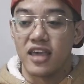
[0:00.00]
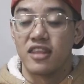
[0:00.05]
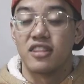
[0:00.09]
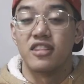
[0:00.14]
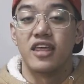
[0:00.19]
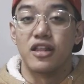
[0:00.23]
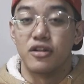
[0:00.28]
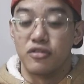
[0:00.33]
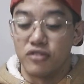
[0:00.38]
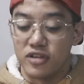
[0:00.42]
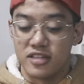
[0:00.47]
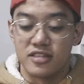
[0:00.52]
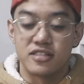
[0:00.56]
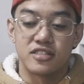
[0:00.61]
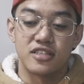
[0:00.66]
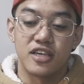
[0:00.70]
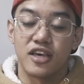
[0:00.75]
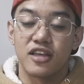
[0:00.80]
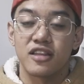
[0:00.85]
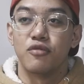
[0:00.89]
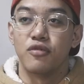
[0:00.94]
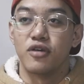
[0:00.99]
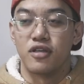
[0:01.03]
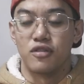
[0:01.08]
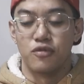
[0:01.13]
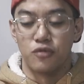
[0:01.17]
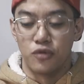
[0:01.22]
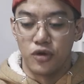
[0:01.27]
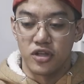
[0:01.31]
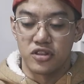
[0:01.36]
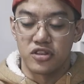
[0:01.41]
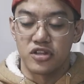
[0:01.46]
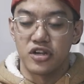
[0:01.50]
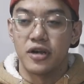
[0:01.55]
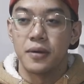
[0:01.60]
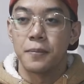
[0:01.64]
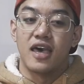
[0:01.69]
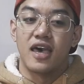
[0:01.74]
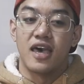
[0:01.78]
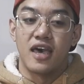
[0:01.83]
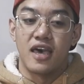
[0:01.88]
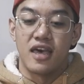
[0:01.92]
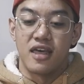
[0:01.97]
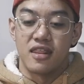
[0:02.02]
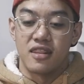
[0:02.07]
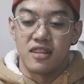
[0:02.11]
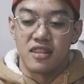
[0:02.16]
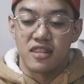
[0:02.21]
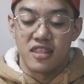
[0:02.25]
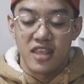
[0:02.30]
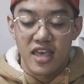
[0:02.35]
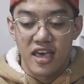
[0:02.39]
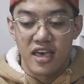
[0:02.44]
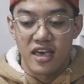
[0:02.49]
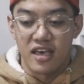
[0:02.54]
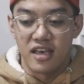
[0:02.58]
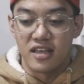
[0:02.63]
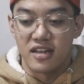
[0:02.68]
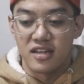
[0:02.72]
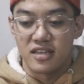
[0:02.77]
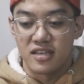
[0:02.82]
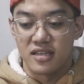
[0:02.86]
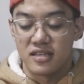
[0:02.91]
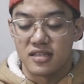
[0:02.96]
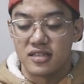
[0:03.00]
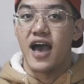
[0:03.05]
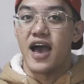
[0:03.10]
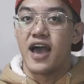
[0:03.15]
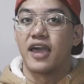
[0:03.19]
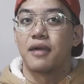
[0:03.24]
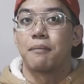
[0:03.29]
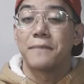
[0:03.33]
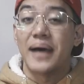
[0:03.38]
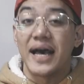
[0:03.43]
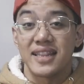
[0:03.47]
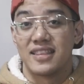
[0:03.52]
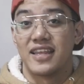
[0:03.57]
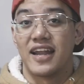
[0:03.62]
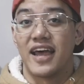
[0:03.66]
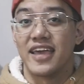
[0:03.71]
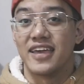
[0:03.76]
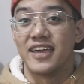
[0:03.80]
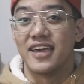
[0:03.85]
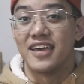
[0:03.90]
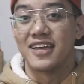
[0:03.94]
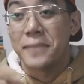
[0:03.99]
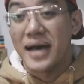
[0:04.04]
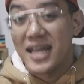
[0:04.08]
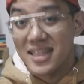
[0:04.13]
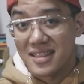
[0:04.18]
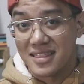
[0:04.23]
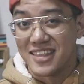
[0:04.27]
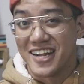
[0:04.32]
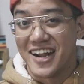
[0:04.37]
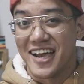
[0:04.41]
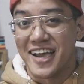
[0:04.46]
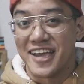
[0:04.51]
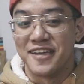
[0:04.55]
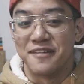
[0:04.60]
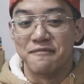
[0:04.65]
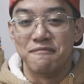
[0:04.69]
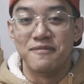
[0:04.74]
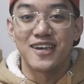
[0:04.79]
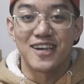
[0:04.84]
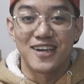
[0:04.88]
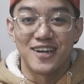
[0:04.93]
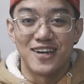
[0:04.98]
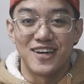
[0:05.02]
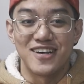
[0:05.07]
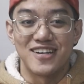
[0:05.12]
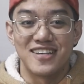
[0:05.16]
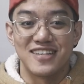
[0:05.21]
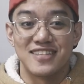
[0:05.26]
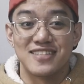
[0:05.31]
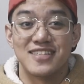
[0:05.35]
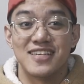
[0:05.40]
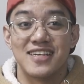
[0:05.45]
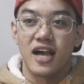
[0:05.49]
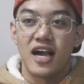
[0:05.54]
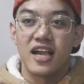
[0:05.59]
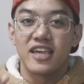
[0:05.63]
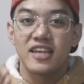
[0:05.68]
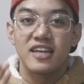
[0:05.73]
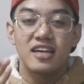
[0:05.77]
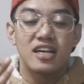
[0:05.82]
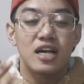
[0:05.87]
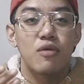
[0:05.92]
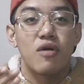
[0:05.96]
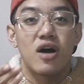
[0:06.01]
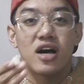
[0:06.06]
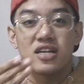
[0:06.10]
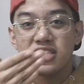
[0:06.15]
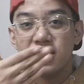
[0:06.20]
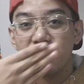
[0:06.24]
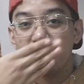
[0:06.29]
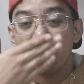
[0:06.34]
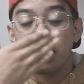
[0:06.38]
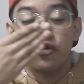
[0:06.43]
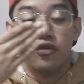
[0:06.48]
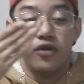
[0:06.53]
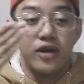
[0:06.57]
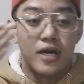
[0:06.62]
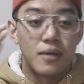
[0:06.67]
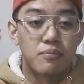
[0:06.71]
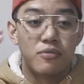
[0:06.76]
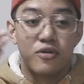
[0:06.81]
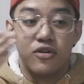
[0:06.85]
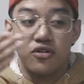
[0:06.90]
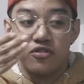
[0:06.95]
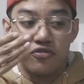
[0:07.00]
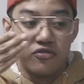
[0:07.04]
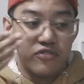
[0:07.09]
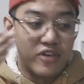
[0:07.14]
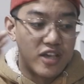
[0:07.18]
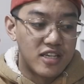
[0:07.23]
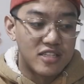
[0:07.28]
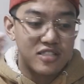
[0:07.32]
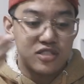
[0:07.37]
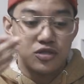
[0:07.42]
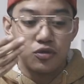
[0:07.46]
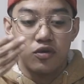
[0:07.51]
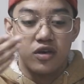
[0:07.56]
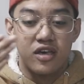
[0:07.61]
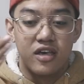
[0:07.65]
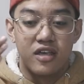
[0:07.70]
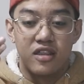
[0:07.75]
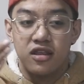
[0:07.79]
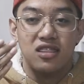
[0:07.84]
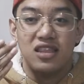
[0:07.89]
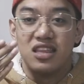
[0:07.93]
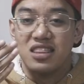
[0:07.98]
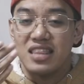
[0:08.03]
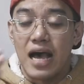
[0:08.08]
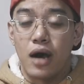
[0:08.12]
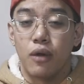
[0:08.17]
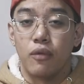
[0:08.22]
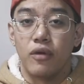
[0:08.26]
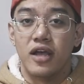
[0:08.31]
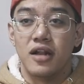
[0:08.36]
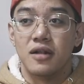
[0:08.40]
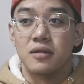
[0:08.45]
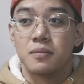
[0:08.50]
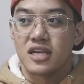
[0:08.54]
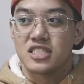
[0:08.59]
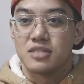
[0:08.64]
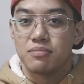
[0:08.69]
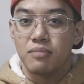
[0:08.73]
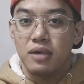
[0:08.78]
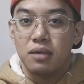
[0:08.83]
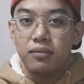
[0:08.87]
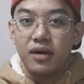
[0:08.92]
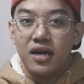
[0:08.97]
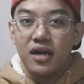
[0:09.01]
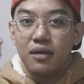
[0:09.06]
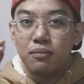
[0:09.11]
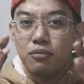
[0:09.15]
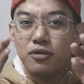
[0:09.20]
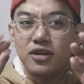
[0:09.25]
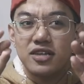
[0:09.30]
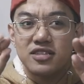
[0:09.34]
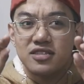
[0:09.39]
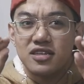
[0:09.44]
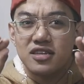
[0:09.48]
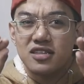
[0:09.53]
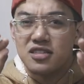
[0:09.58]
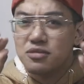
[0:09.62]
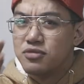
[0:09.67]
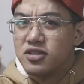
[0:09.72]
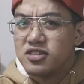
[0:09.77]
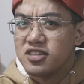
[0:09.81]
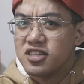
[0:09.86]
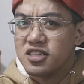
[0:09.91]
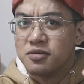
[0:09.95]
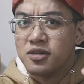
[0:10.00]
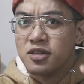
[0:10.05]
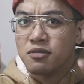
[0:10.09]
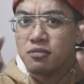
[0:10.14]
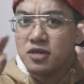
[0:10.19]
I then rinse it with water and then I pat dry it. Pat dry because ang ginagawa kasi if you rub your face with the towel, kasi may mga bristles with